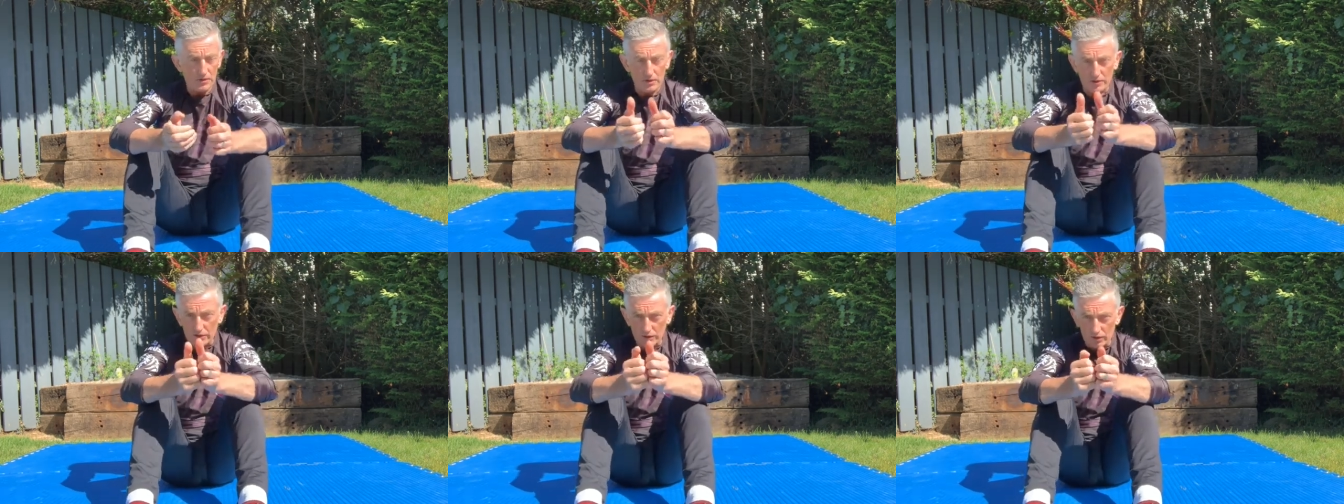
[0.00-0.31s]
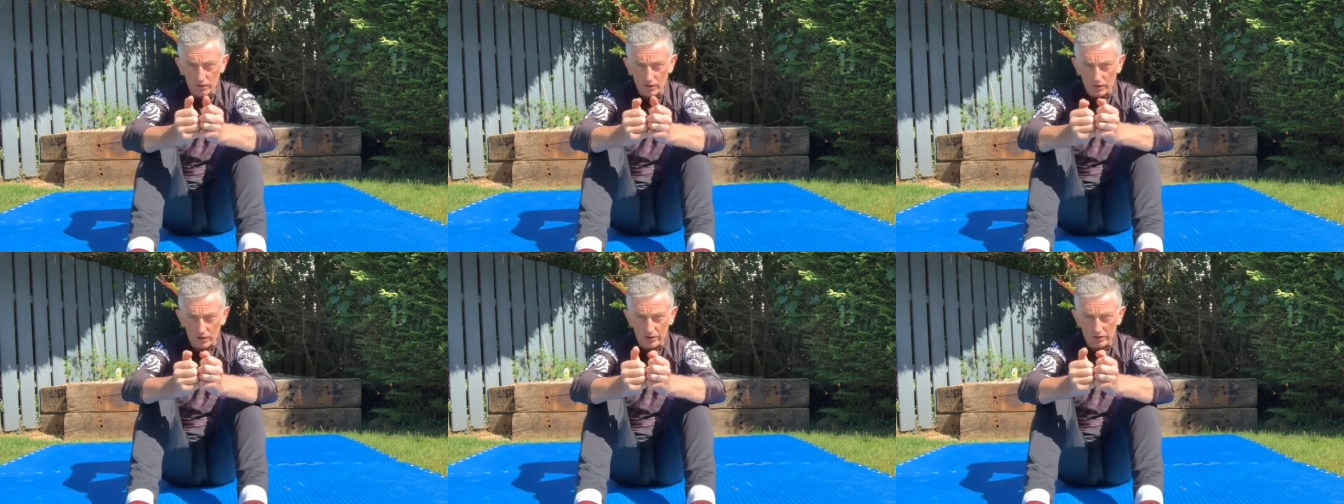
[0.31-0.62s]
or you're
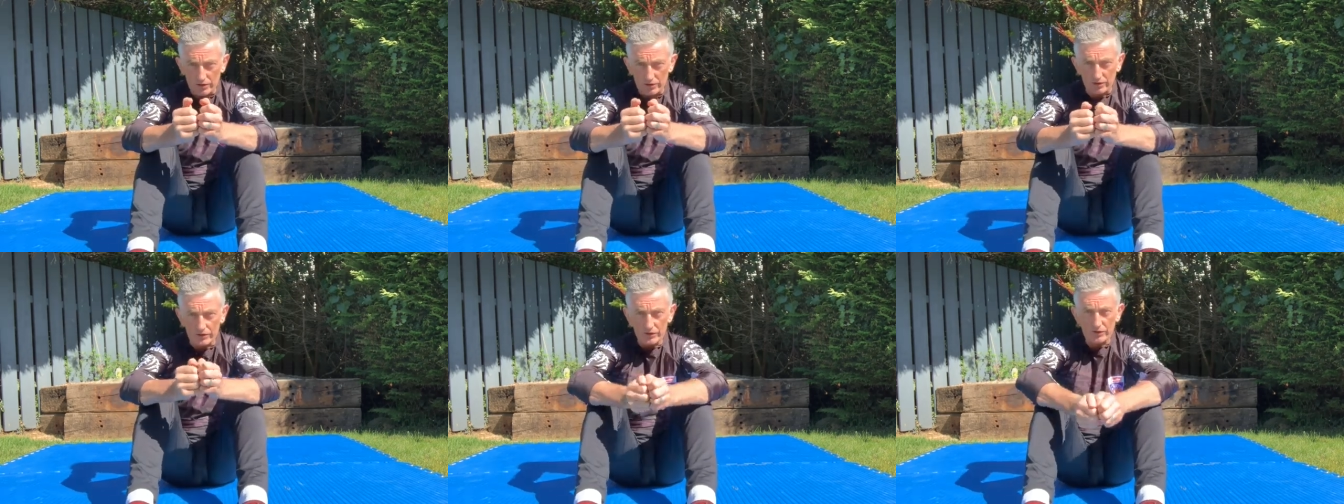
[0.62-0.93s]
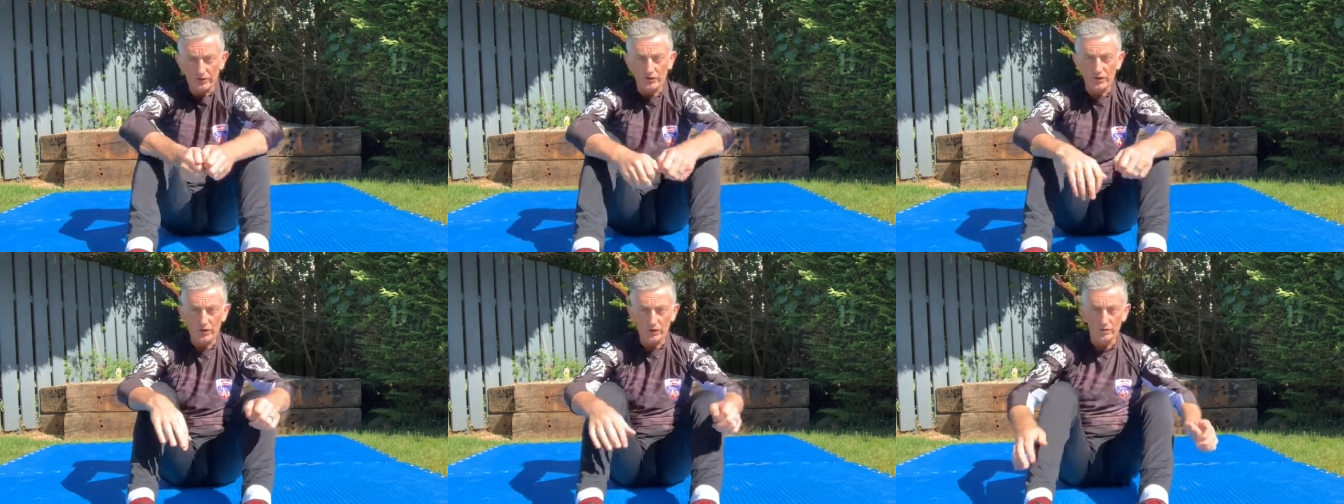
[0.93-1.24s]
working on your
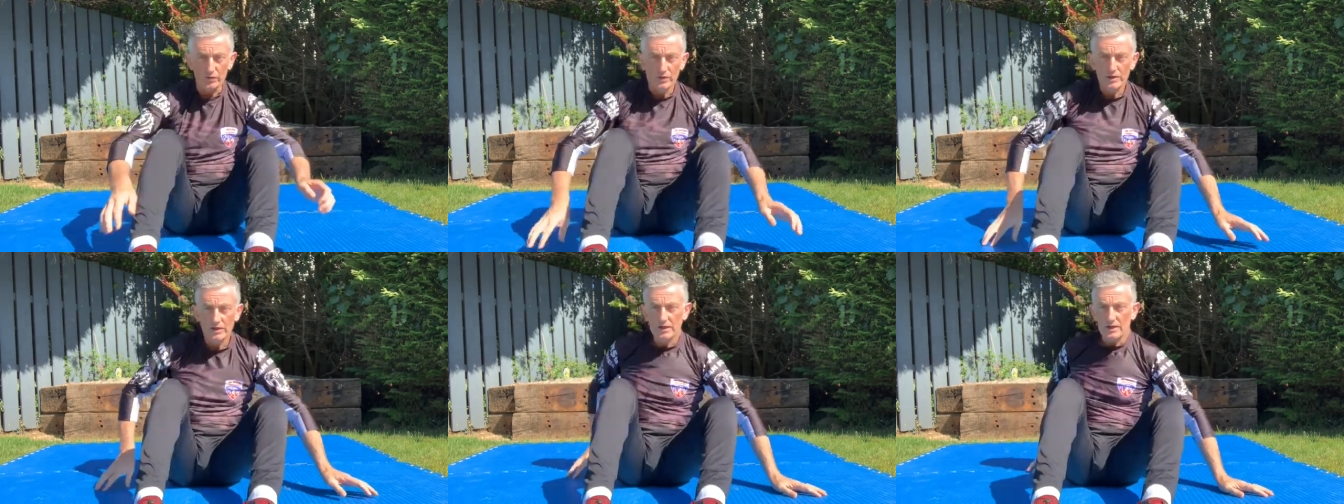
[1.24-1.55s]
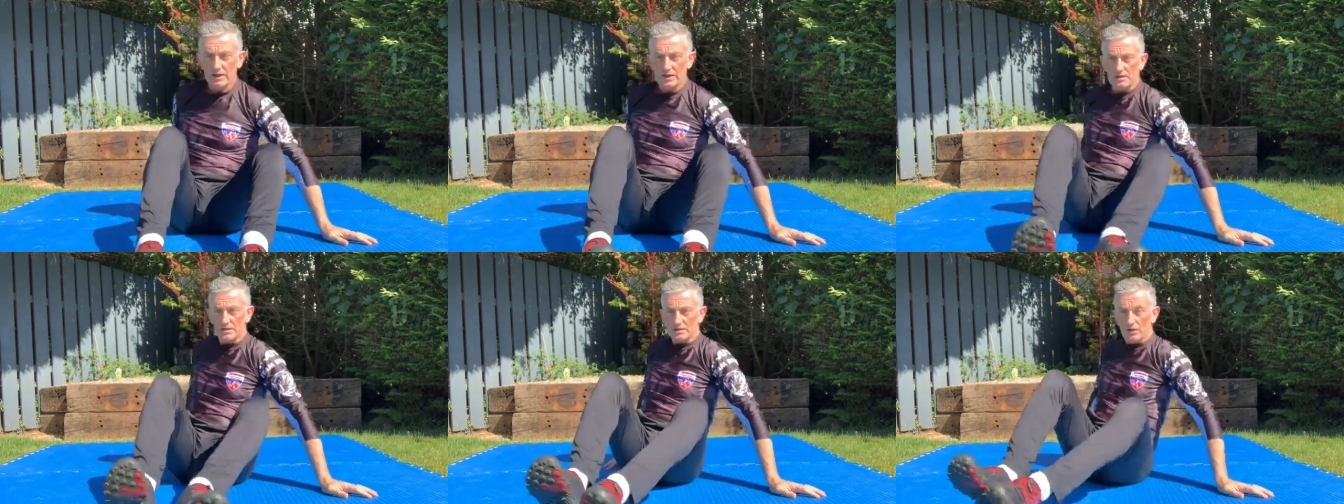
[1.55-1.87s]
phone,
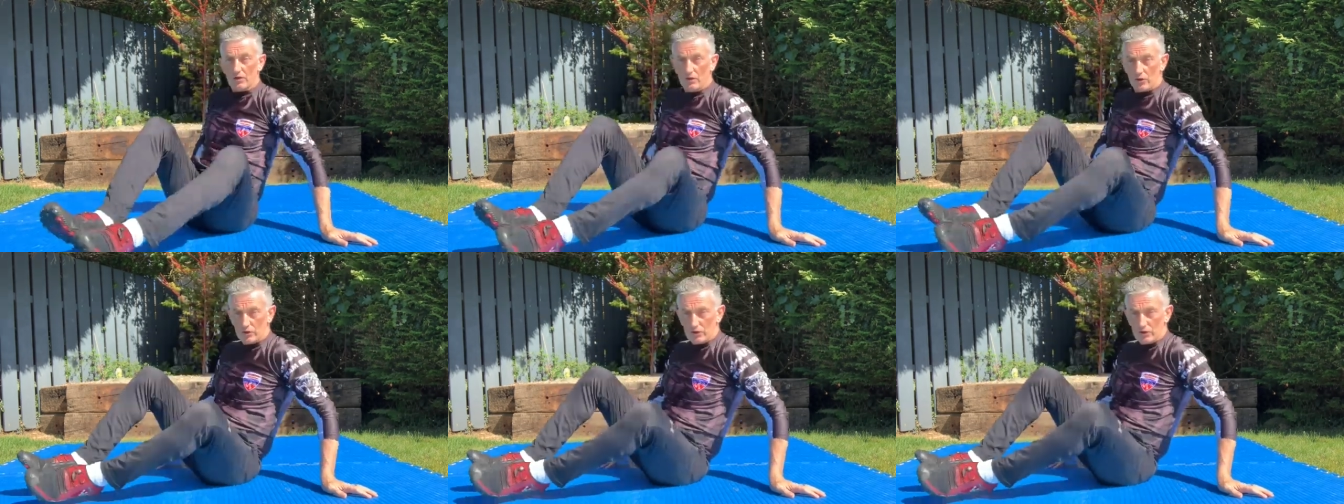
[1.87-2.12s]
or